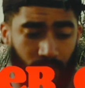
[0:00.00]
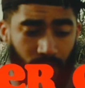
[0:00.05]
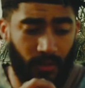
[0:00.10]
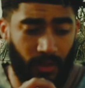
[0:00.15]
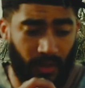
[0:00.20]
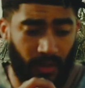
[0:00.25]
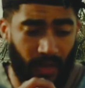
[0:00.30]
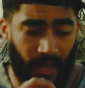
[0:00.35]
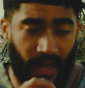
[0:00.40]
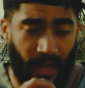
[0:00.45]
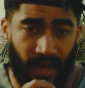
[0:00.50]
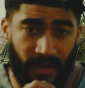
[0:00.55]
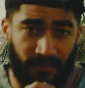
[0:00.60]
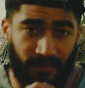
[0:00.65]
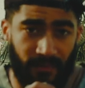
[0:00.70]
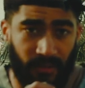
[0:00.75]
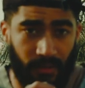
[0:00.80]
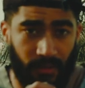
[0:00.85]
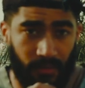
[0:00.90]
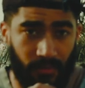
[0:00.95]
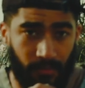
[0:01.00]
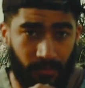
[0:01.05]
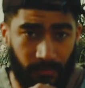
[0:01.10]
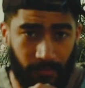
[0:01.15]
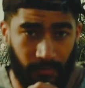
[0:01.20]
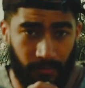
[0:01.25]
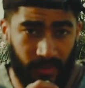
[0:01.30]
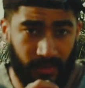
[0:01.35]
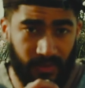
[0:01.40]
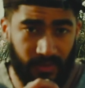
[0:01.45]
is do a heavy
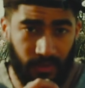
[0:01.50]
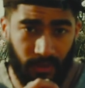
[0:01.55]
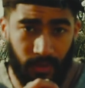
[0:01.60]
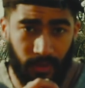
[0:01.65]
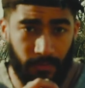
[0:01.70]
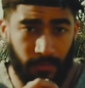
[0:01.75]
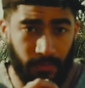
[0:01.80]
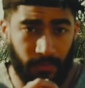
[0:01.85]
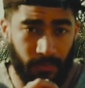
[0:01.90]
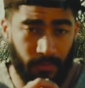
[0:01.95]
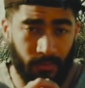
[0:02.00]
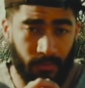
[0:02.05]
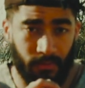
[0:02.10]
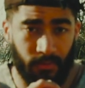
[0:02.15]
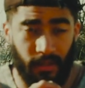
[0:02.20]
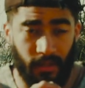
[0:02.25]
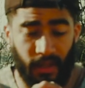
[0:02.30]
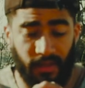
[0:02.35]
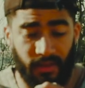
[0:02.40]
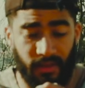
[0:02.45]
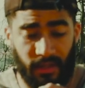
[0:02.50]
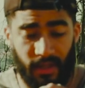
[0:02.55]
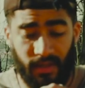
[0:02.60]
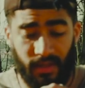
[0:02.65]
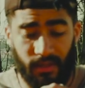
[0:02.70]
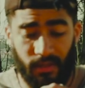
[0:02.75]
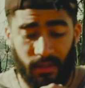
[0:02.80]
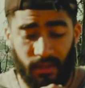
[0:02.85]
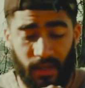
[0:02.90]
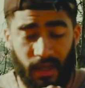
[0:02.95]
muscle up and
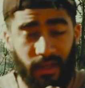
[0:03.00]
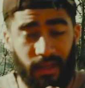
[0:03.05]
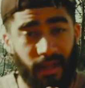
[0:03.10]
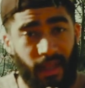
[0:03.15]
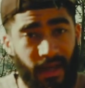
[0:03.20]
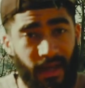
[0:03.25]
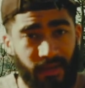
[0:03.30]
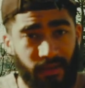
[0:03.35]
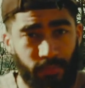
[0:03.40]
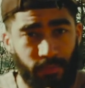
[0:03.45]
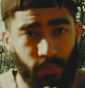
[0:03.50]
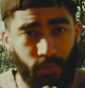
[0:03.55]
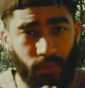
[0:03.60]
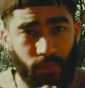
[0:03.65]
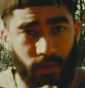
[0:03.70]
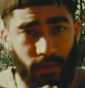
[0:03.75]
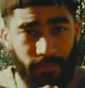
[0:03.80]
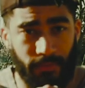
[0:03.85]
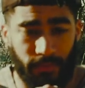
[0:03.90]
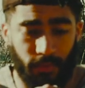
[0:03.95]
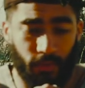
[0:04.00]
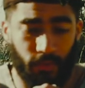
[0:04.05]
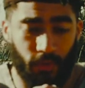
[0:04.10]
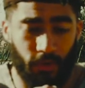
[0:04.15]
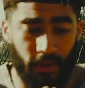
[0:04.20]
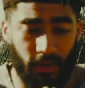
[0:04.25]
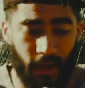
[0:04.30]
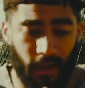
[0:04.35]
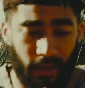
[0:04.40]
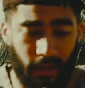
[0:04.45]
then a light pull up,
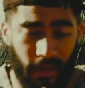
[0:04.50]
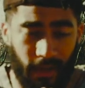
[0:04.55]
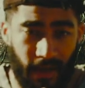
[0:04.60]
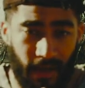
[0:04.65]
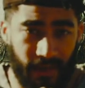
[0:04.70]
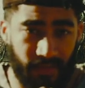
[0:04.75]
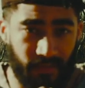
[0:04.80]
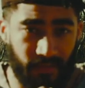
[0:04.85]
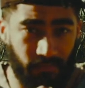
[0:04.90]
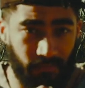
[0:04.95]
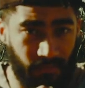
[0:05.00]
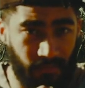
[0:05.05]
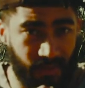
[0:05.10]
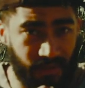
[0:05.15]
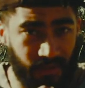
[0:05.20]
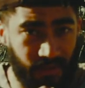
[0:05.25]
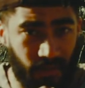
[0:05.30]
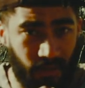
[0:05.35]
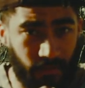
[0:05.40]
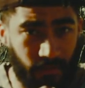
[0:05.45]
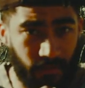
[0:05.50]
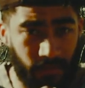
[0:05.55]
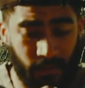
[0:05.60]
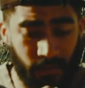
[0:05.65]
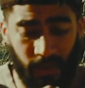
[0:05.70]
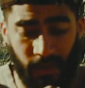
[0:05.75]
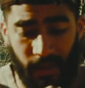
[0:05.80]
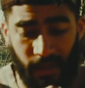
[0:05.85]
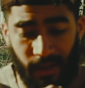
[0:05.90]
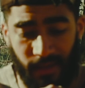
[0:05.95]
or a light muscle
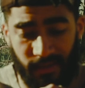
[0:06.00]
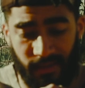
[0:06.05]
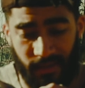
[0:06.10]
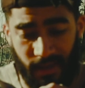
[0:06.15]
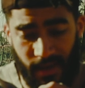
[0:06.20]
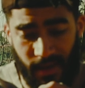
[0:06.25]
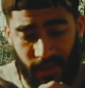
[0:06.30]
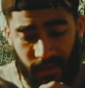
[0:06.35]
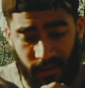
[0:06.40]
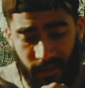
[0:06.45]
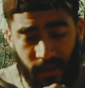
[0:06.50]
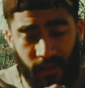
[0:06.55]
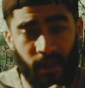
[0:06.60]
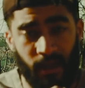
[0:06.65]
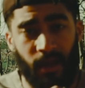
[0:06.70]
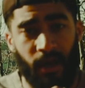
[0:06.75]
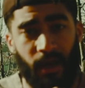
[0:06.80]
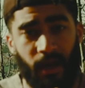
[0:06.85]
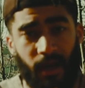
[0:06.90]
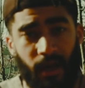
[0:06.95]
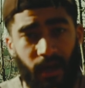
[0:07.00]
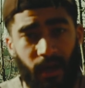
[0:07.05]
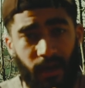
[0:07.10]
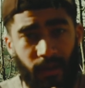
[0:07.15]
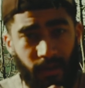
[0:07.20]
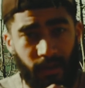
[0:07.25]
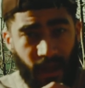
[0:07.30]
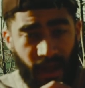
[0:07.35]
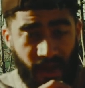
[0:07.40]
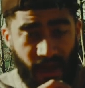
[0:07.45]
up and then
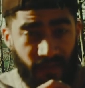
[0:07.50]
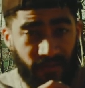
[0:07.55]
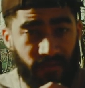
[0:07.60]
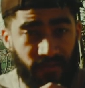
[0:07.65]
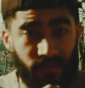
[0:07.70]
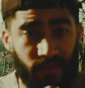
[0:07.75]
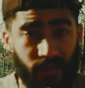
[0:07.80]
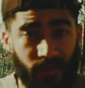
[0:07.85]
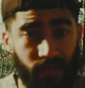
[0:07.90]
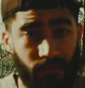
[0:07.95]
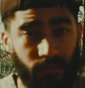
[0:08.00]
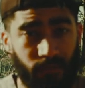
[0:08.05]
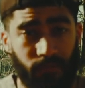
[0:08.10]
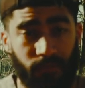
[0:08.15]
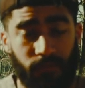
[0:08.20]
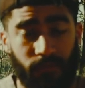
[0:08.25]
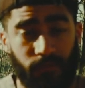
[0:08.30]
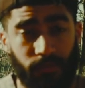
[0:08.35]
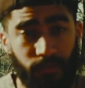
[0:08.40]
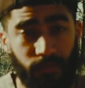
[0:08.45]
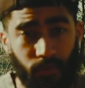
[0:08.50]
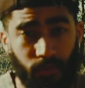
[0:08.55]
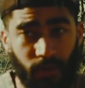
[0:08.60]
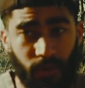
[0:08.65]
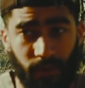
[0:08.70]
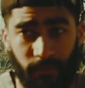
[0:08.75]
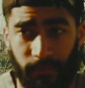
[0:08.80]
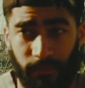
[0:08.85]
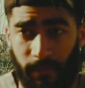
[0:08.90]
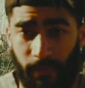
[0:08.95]
a heavy
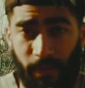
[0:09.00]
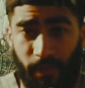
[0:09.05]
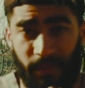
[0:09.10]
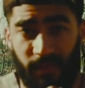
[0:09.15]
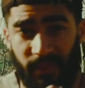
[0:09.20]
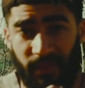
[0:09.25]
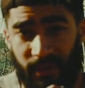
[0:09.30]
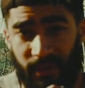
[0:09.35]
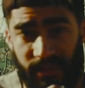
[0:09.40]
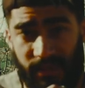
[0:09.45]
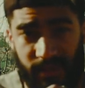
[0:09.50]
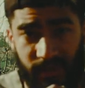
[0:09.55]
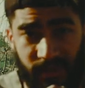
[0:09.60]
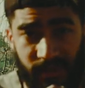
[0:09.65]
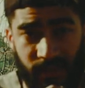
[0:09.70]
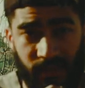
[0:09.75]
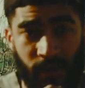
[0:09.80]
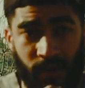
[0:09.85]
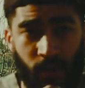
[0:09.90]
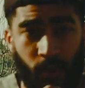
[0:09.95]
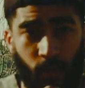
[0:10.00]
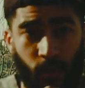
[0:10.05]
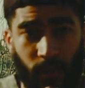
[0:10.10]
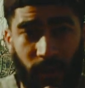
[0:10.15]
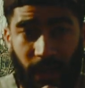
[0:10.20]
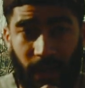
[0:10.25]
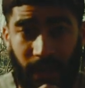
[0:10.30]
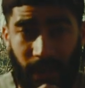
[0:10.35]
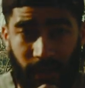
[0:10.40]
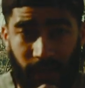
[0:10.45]
pull up. This
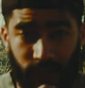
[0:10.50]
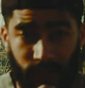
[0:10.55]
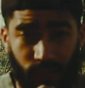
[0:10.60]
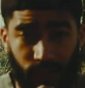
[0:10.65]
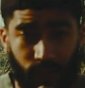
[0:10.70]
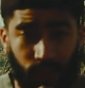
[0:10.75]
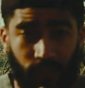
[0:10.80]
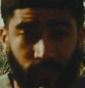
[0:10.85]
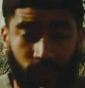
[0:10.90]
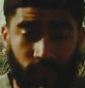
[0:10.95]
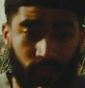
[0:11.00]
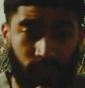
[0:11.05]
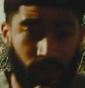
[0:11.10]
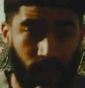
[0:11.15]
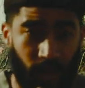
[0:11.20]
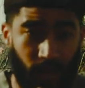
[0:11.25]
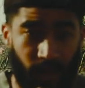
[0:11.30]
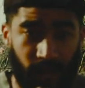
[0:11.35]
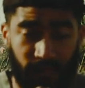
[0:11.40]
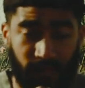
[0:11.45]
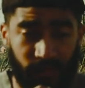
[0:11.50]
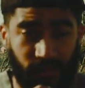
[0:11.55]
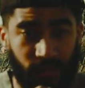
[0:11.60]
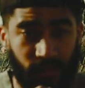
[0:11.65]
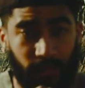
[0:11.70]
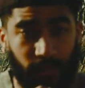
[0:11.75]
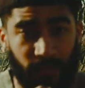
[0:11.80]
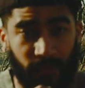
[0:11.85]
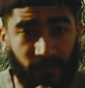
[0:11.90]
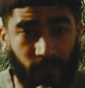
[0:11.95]
will allow you to have a
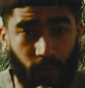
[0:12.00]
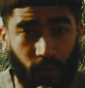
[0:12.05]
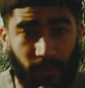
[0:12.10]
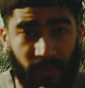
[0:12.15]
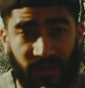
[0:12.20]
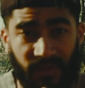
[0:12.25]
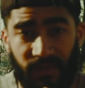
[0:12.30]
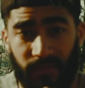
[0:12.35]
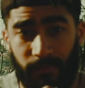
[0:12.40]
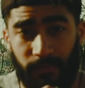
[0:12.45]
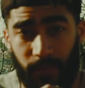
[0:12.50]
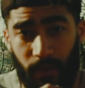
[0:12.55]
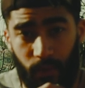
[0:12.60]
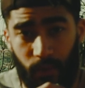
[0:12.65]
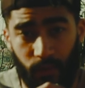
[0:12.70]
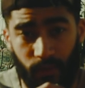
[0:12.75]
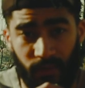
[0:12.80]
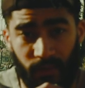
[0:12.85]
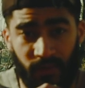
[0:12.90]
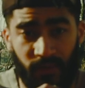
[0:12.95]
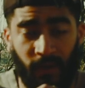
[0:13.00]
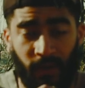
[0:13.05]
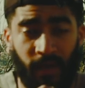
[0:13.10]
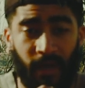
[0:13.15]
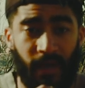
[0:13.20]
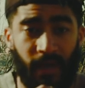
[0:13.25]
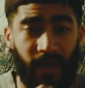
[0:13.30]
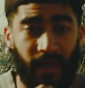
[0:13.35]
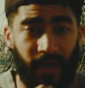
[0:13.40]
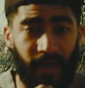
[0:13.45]
good performance in both,
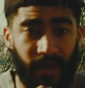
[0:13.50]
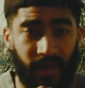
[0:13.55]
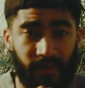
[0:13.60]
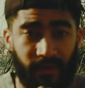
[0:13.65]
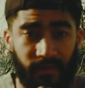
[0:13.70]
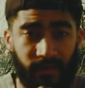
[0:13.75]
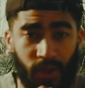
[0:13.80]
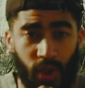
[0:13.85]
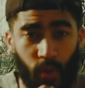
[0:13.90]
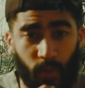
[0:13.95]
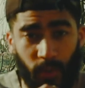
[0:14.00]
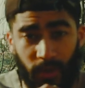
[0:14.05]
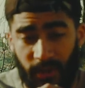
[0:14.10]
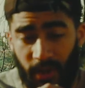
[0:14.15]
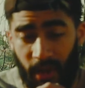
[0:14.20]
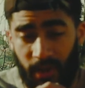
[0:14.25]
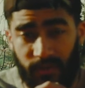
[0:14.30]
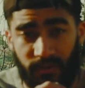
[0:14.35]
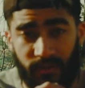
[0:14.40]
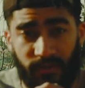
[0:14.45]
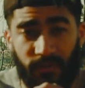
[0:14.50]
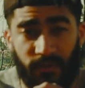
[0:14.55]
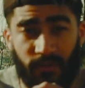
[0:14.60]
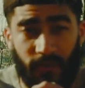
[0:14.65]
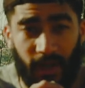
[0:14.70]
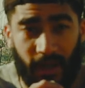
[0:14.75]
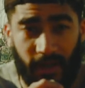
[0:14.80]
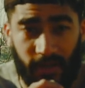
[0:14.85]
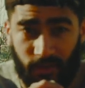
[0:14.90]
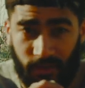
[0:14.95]
and you will not
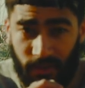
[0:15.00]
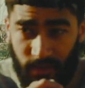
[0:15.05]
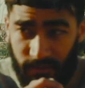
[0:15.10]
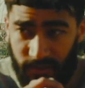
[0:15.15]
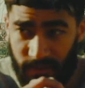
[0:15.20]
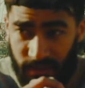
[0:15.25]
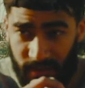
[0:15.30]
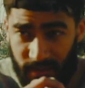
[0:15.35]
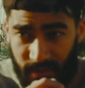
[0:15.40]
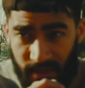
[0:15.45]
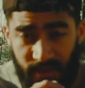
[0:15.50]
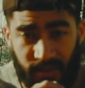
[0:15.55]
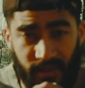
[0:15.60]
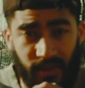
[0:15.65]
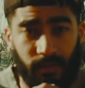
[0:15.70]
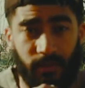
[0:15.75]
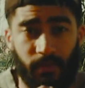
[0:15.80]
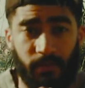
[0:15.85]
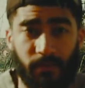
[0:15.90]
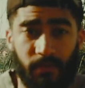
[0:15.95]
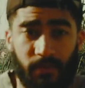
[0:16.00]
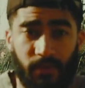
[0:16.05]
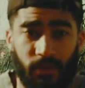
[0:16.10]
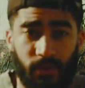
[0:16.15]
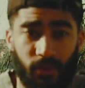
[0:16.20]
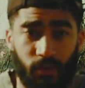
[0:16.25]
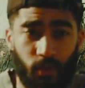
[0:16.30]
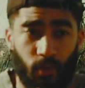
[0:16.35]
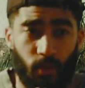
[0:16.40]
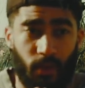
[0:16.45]
fry your nervous system.
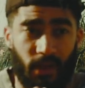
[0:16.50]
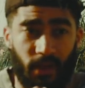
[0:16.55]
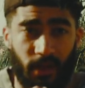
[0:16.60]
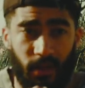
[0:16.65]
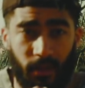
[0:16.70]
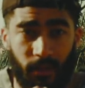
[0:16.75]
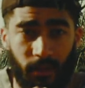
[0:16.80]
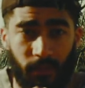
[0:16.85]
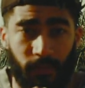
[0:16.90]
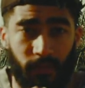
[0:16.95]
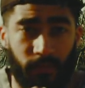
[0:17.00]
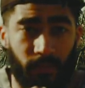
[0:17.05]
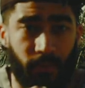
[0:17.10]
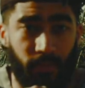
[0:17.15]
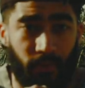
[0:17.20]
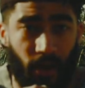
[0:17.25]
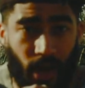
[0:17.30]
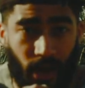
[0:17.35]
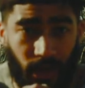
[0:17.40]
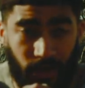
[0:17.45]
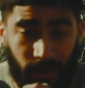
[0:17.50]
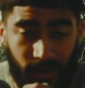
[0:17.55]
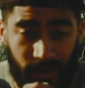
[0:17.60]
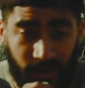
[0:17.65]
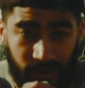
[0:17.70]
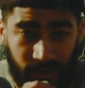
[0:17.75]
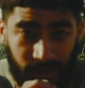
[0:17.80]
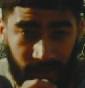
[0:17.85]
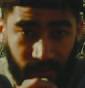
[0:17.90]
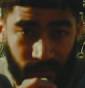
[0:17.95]
You will
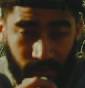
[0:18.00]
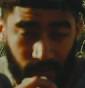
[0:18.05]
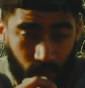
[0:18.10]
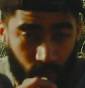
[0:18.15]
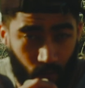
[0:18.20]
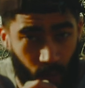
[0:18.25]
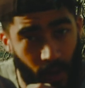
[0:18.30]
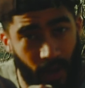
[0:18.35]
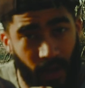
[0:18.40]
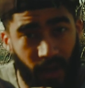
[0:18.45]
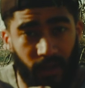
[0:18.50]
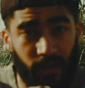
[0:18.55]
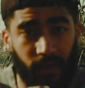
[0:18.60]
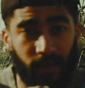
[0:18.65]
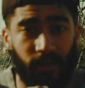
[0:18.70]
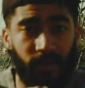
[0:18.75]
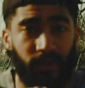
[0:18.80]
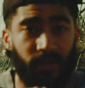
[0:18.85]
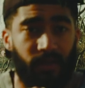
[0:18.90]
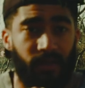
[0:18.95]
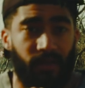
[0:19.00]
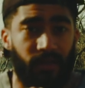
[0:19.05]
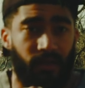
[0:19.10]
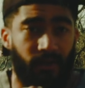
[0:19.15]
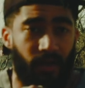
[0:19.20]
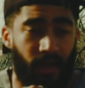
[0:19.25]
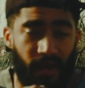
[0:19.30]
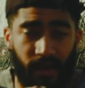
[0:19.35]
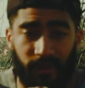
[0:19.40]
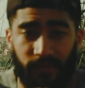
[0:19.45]
progress well
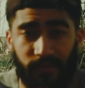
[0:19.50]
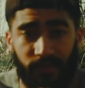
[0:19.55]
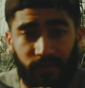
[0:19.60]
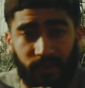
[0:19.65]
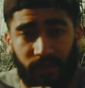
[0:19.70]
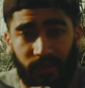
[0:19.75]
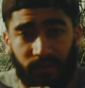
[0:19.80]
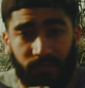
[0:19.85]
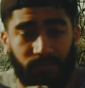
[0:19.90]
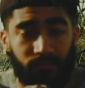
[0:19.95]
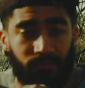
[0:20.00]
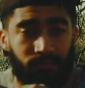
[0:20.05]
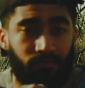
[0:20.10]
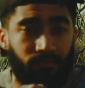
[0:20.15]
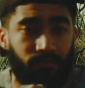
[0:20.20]
in every